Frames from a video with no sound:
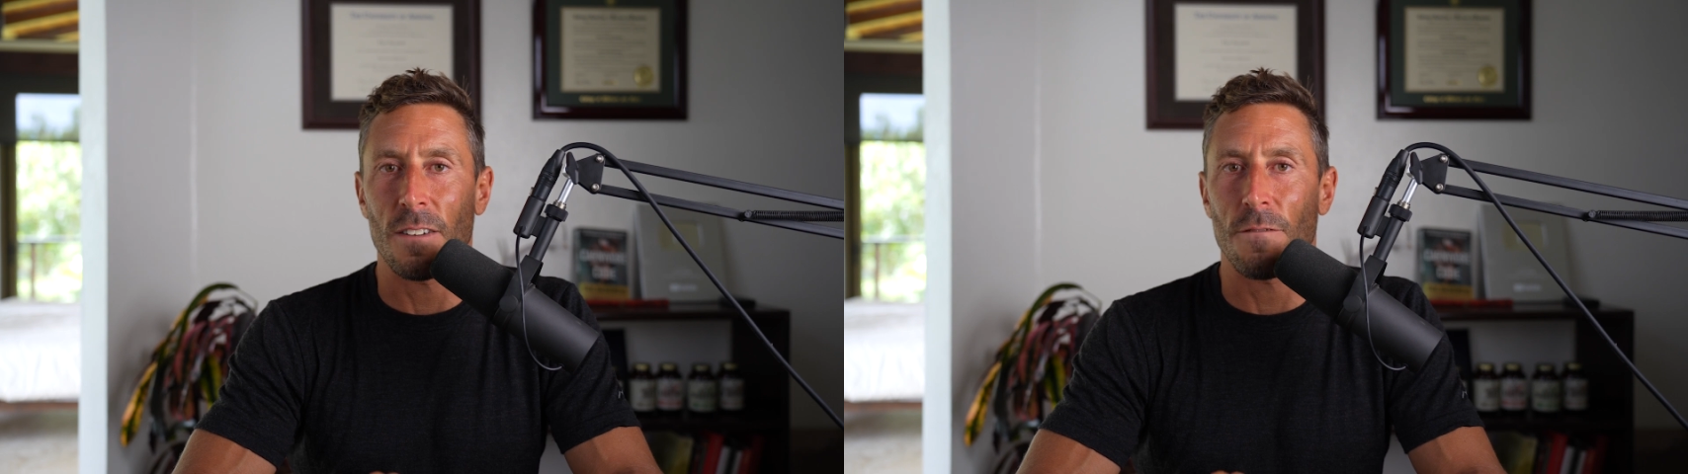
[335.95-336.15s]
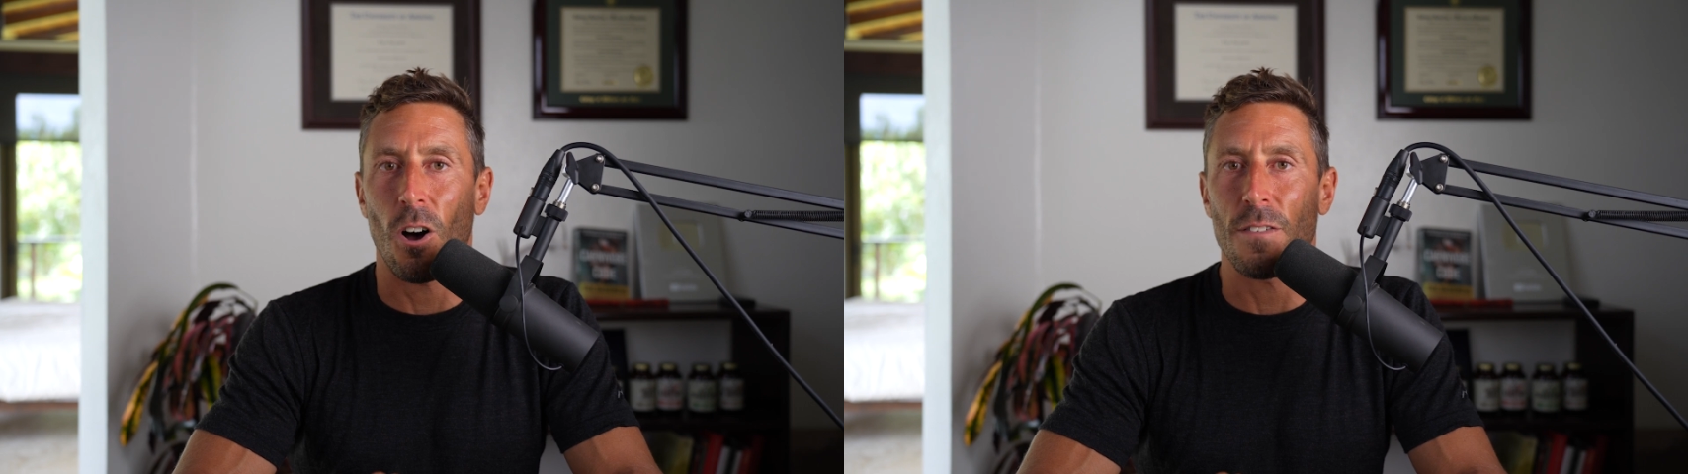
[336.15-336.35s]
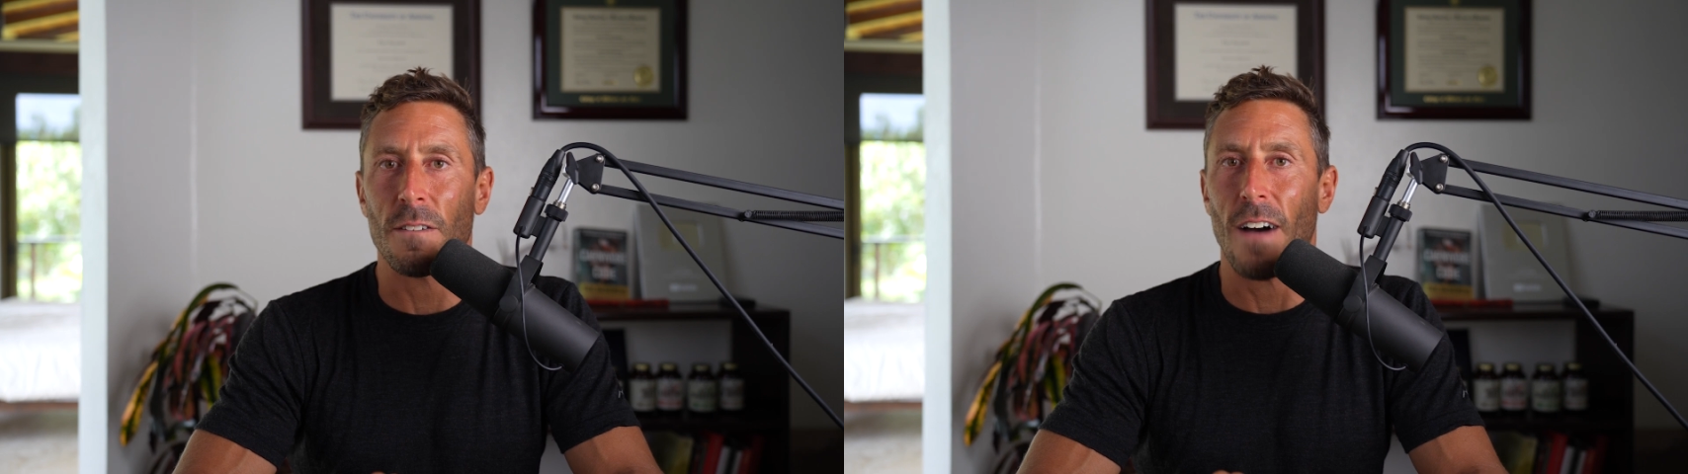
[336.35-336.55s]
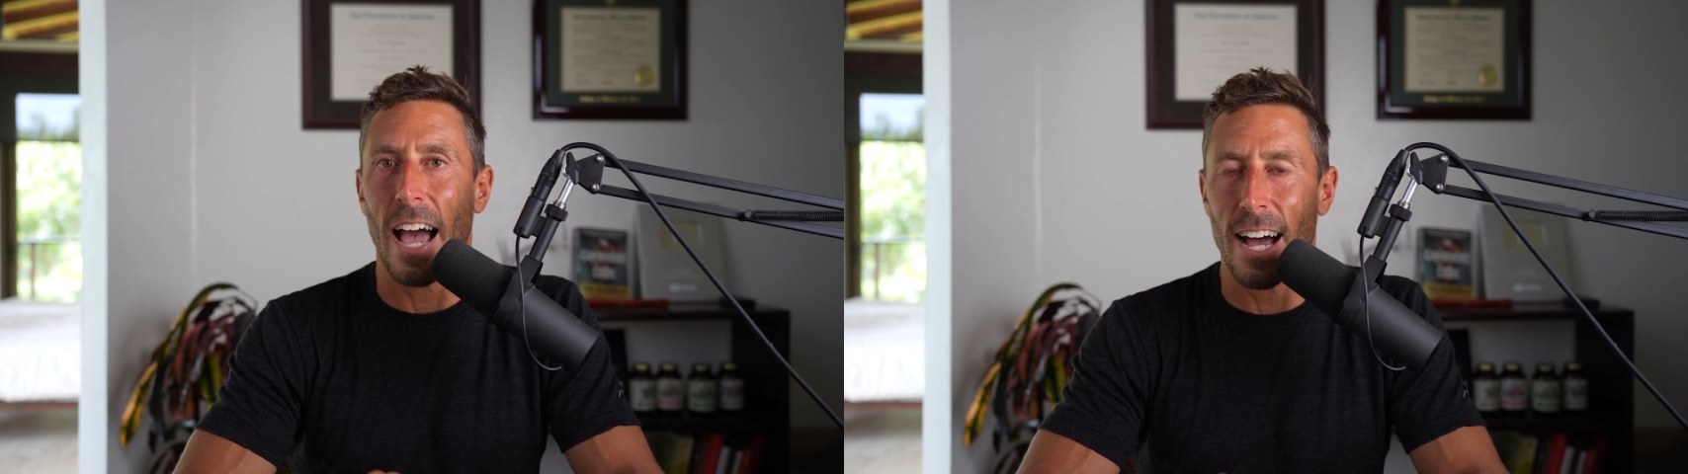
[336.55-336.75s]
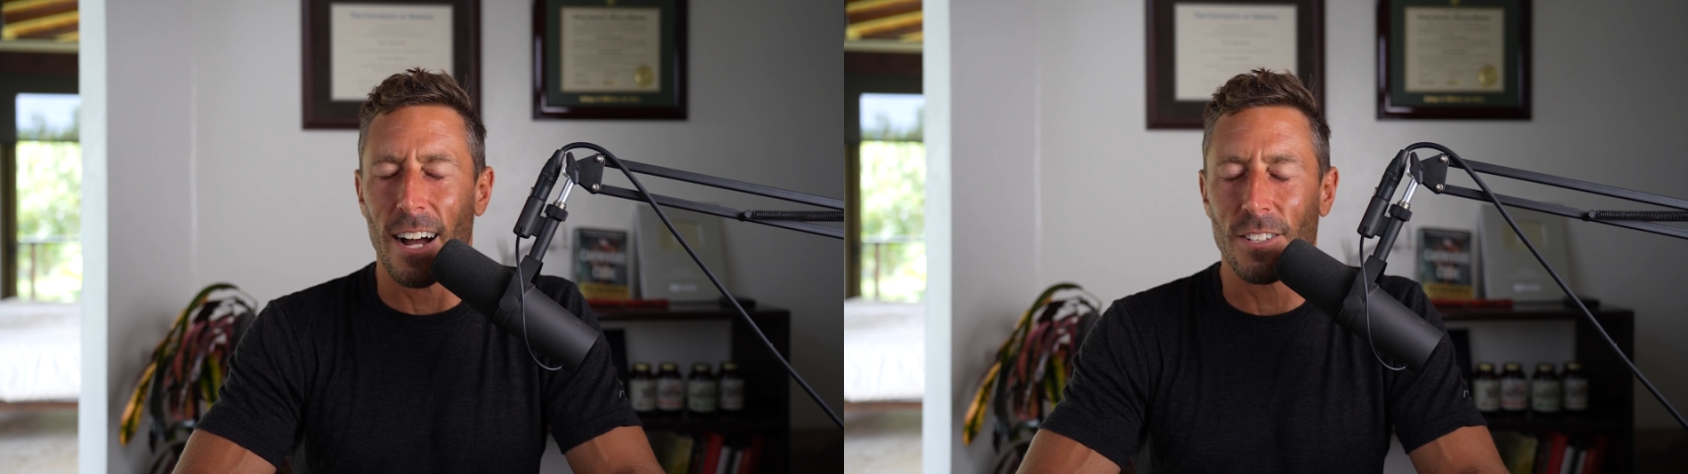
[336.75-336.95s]
involving
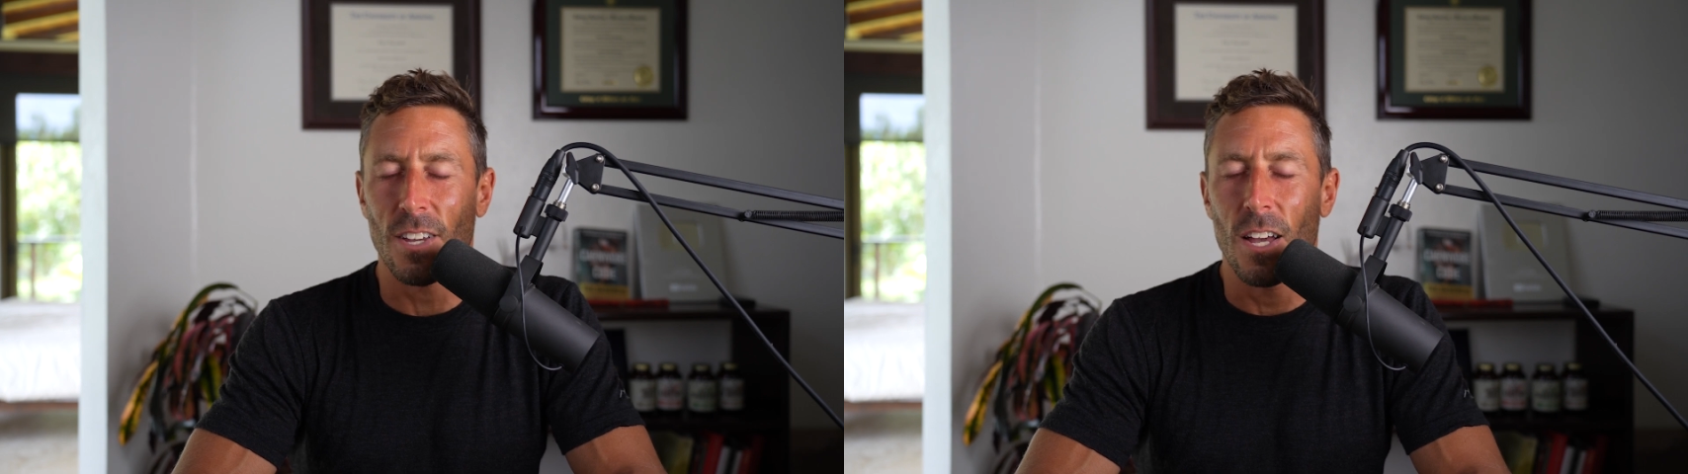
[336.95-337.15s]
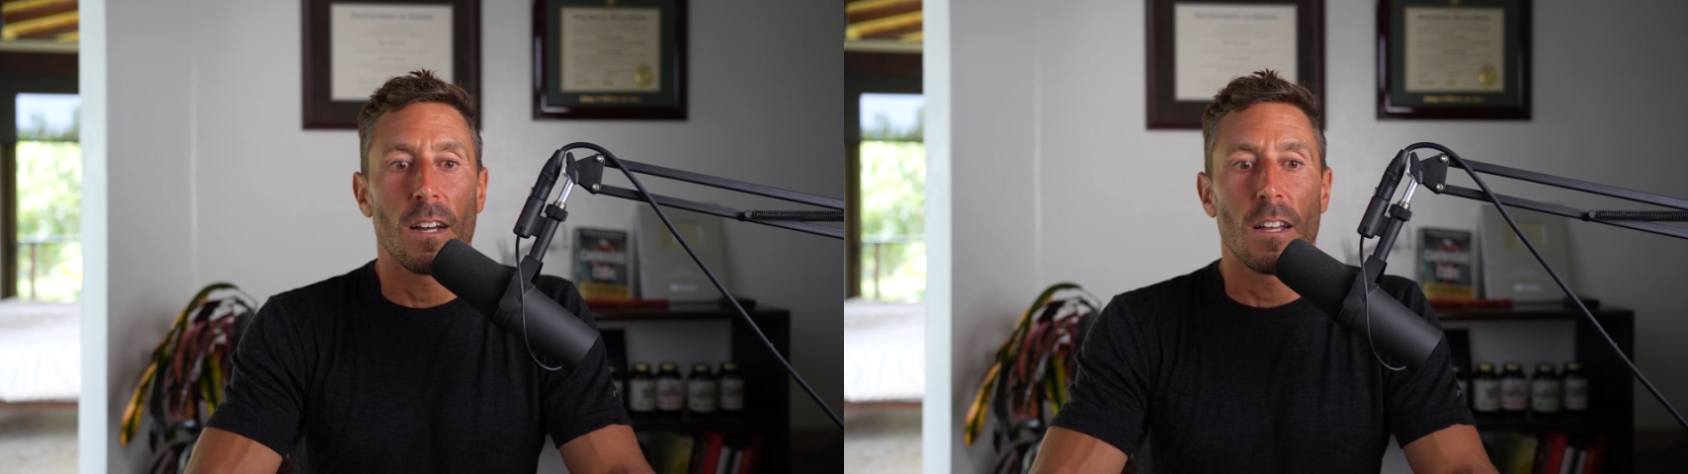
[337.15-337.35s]
Vioxx.